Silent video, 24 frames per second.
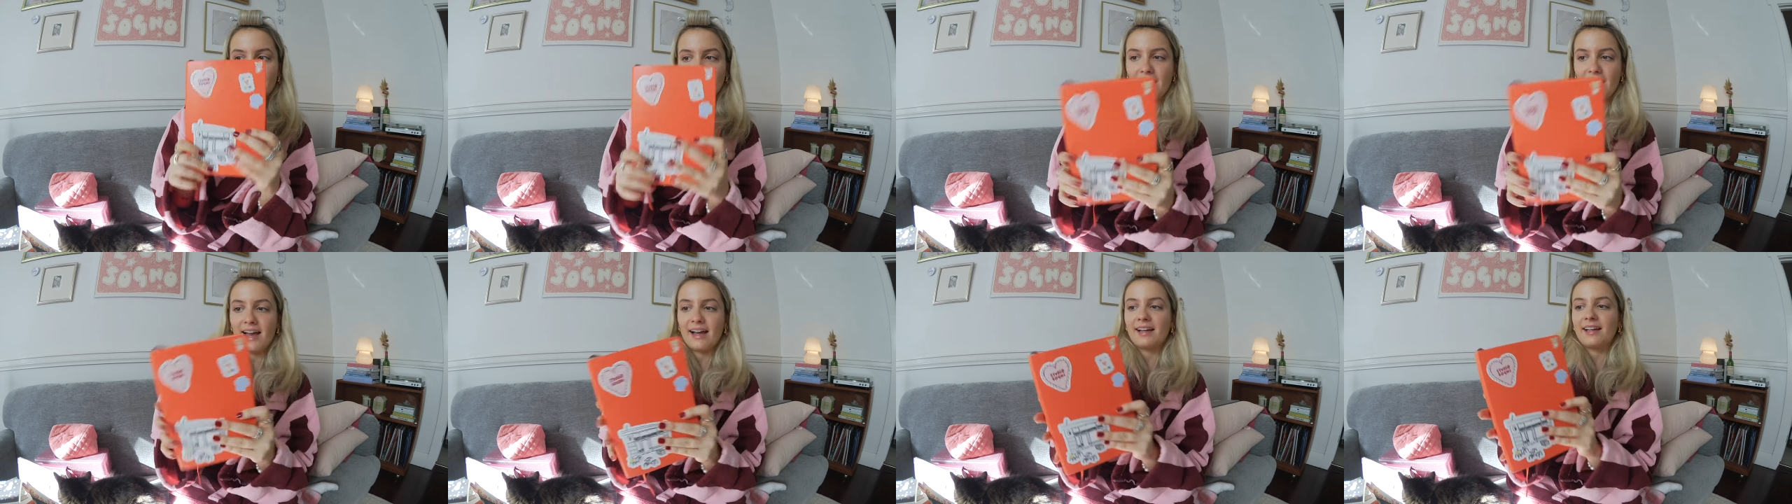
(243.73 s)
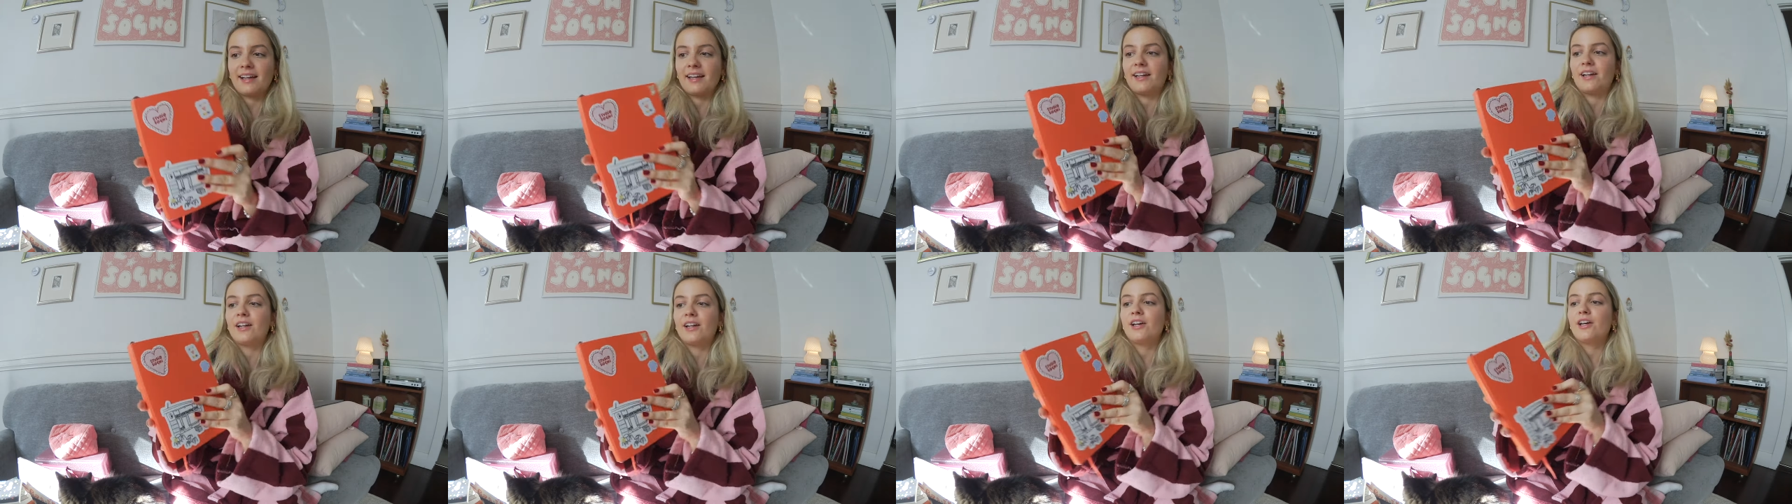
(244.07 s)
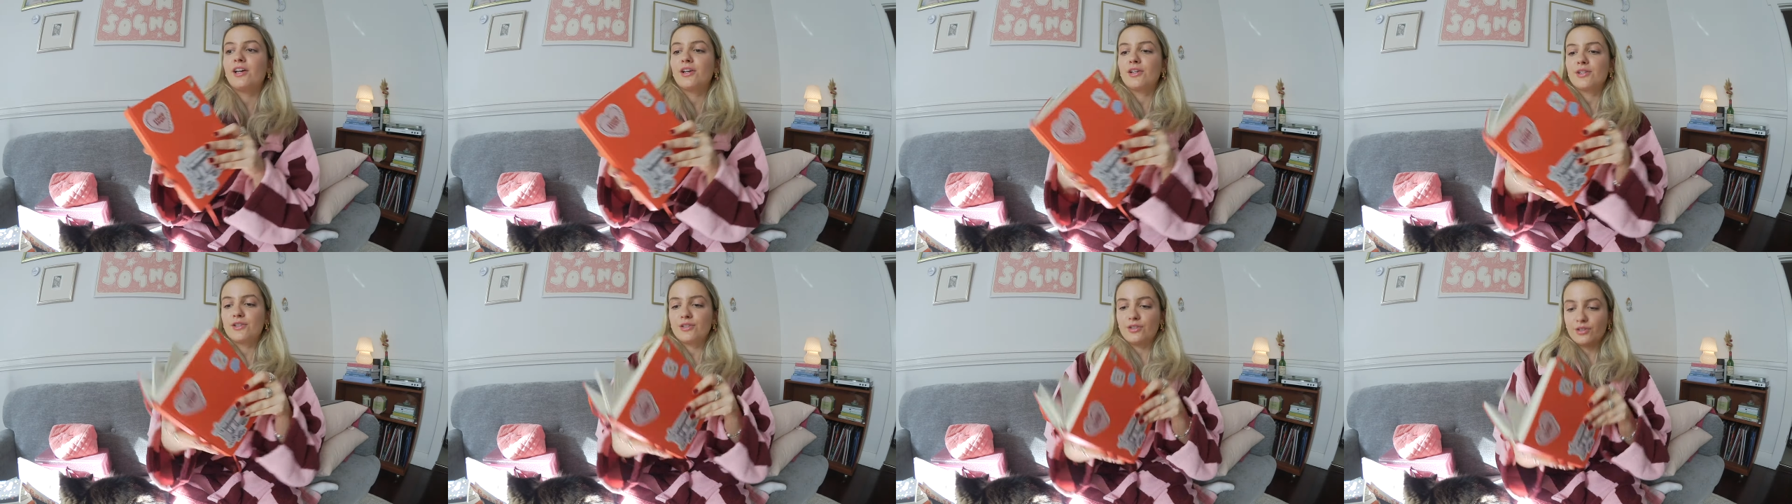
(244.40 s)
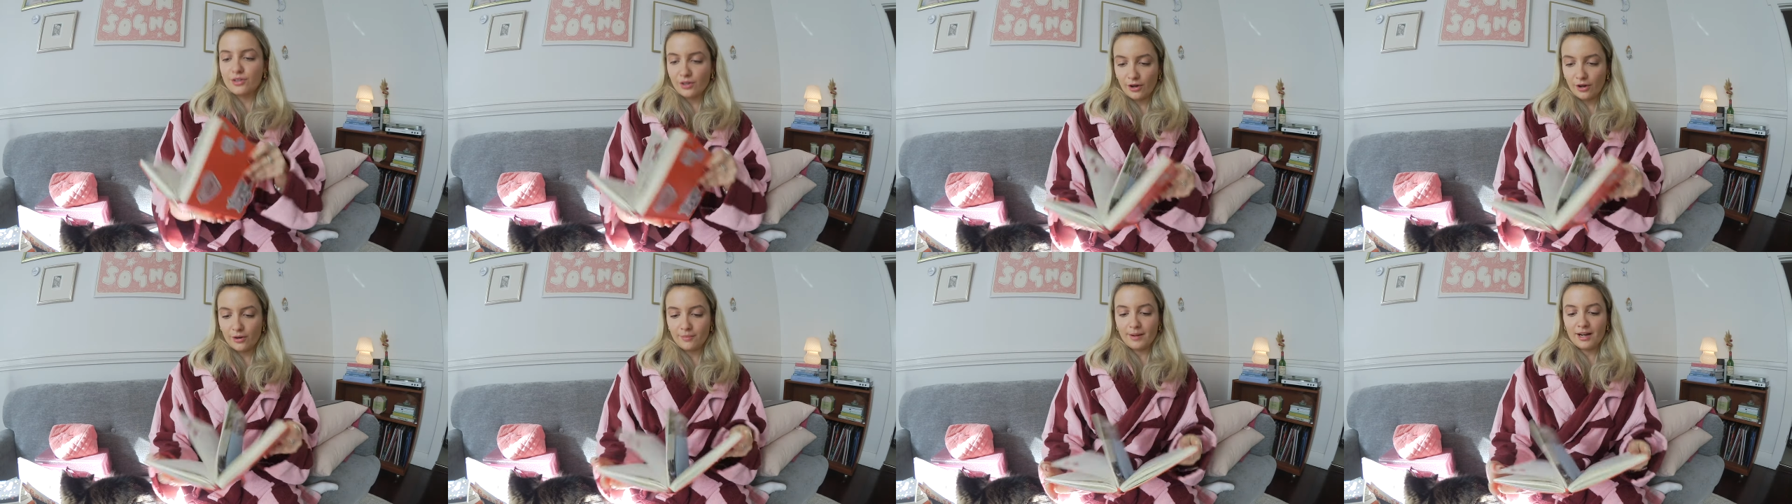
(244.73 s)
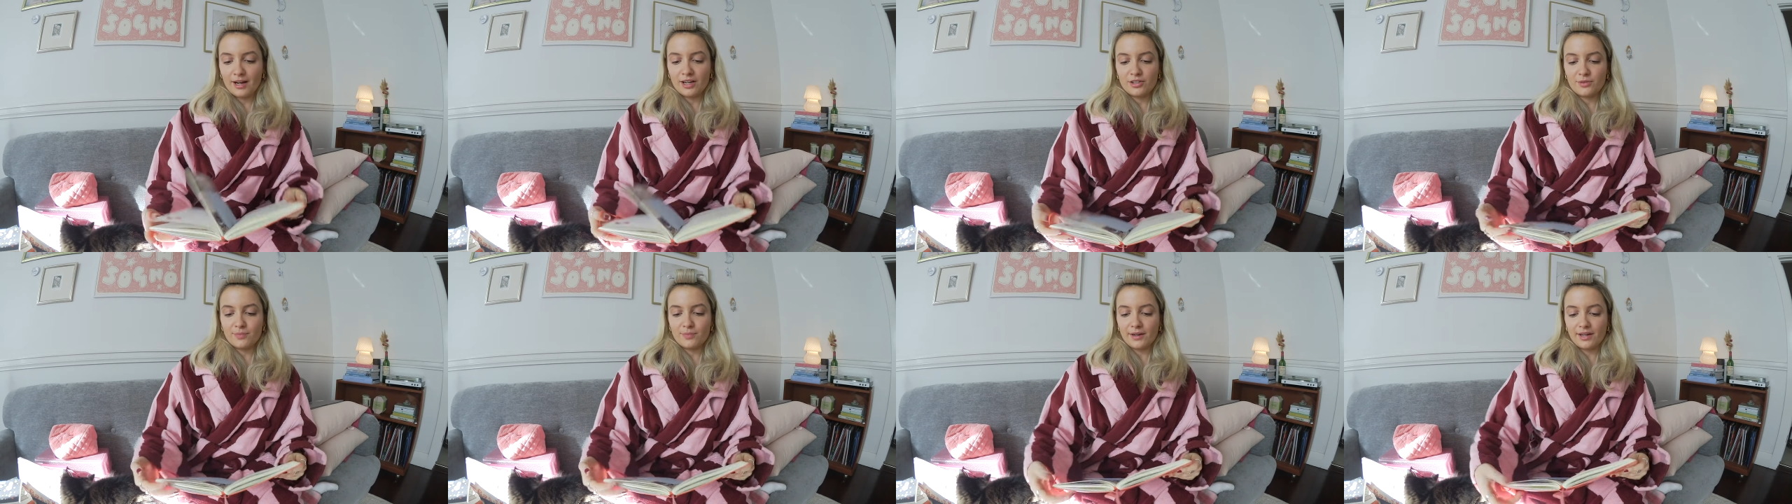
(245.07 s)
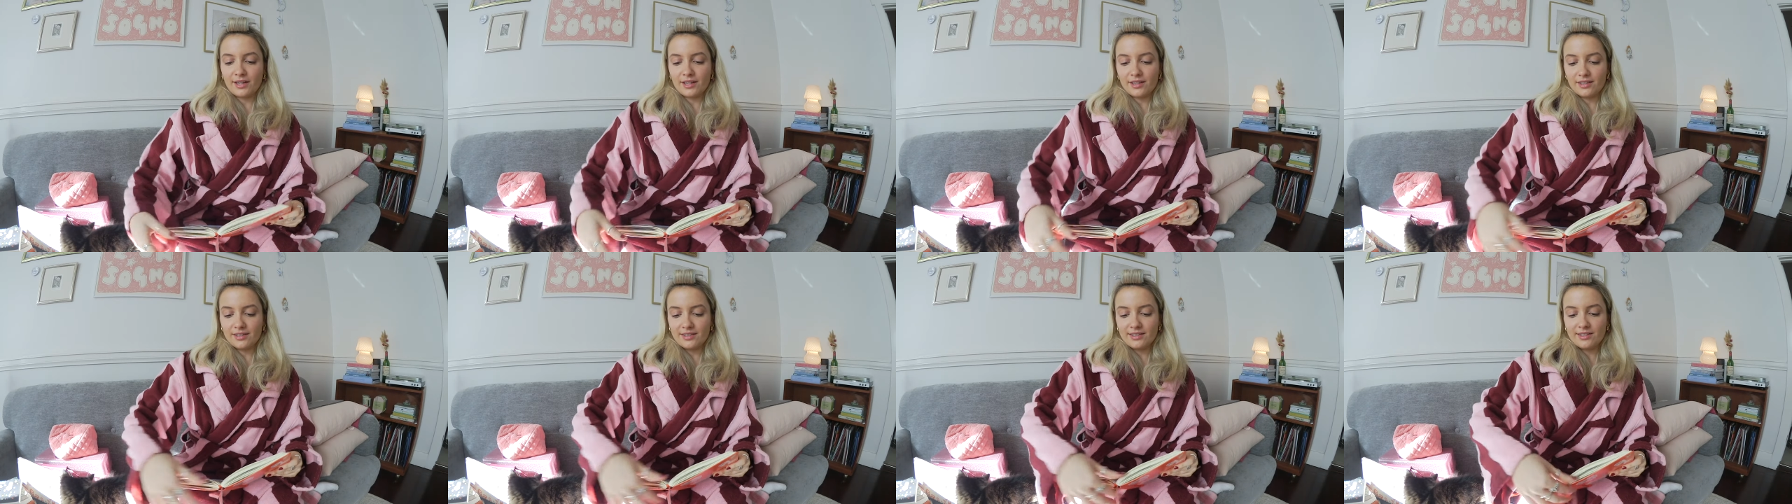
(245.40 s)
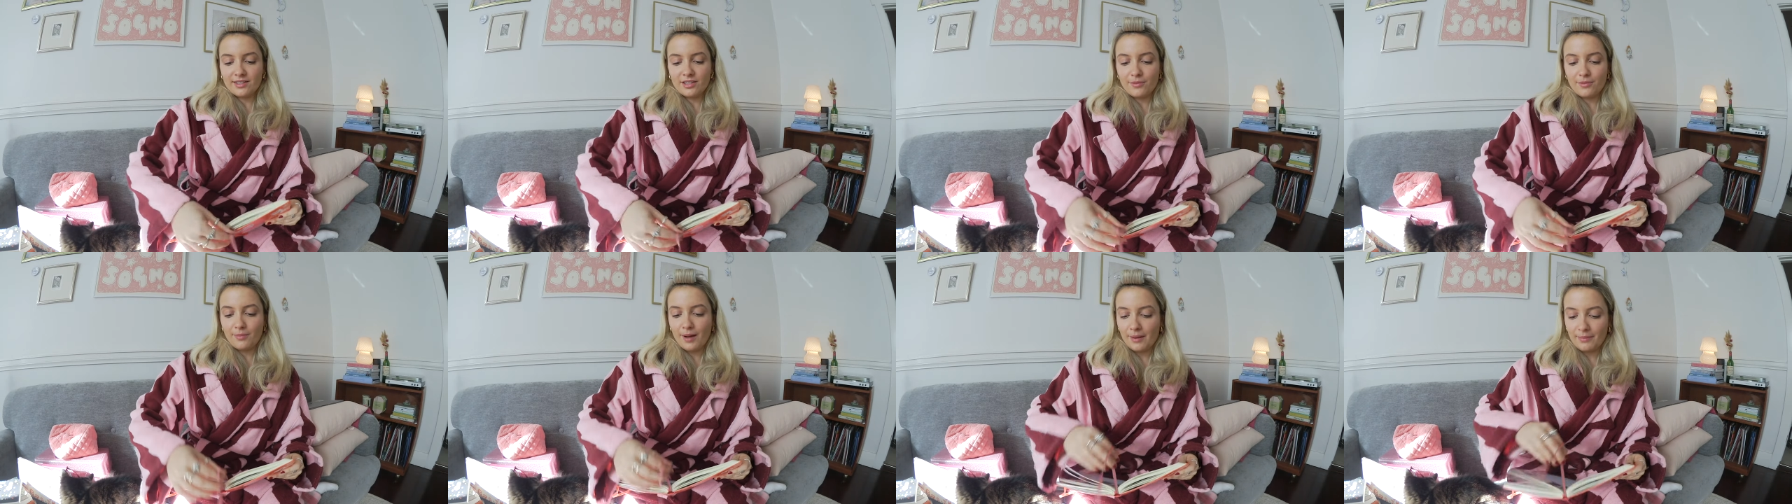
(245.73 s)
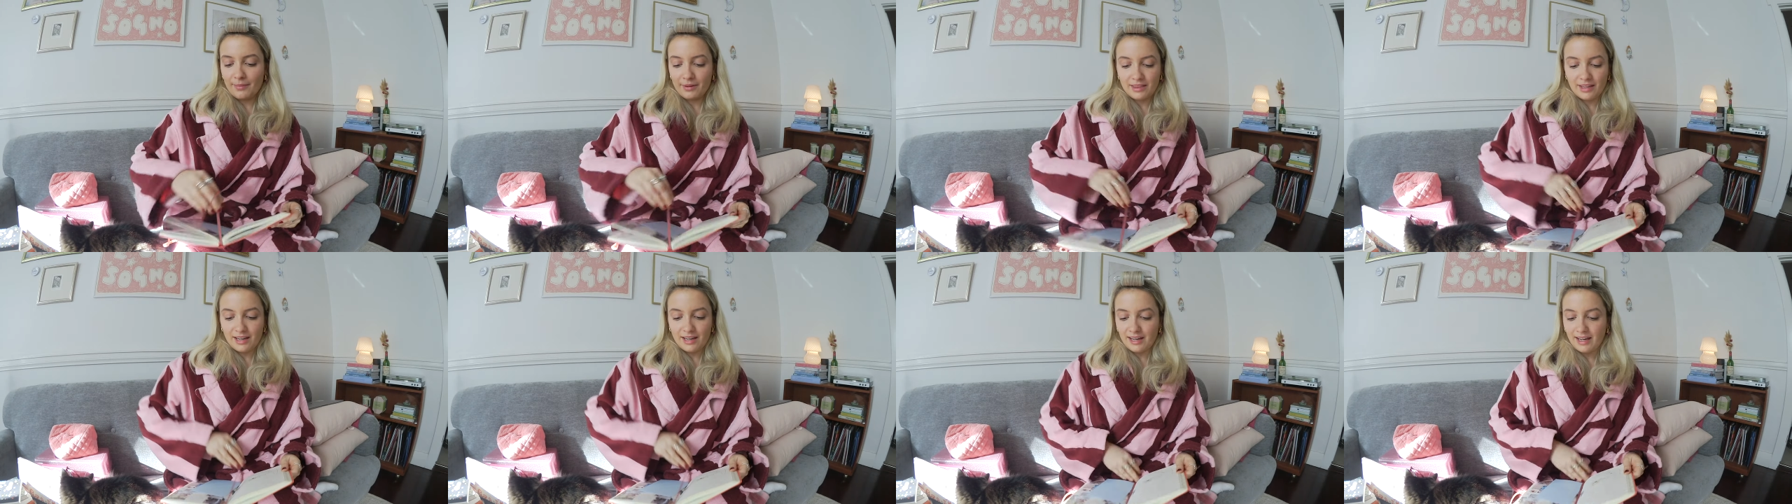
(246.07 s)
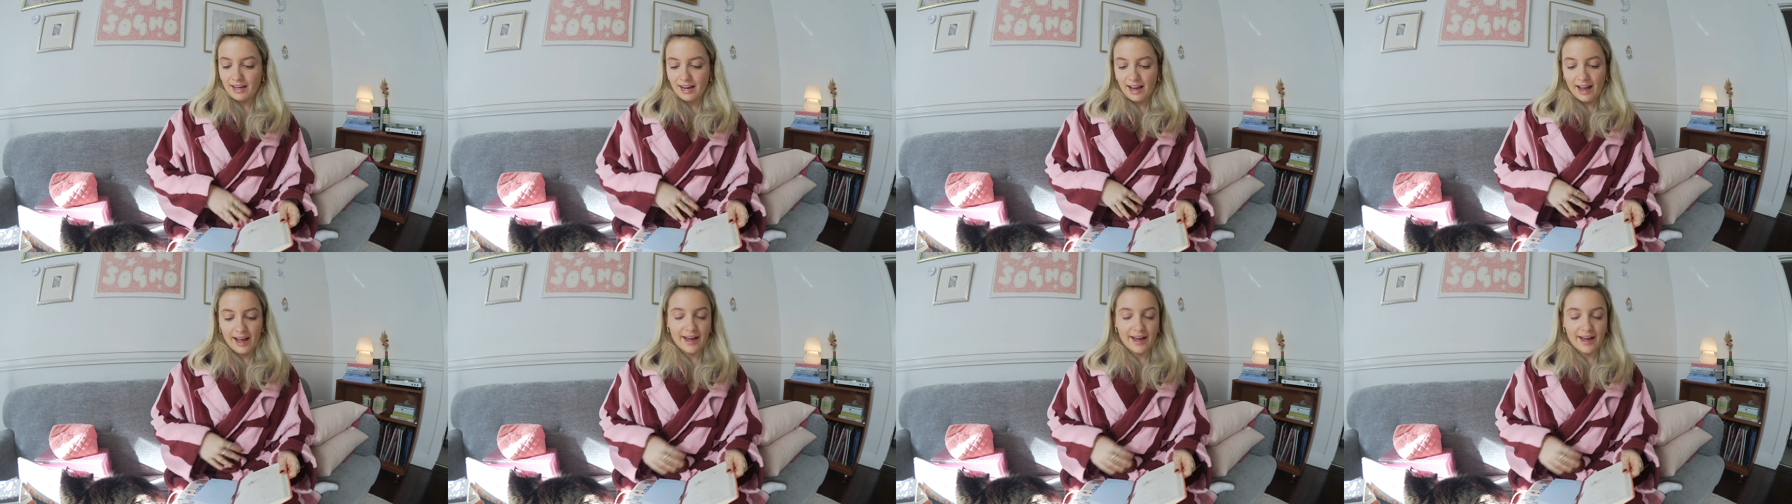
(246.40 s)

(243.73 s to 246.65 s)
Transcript: like it so much because you might be thinking,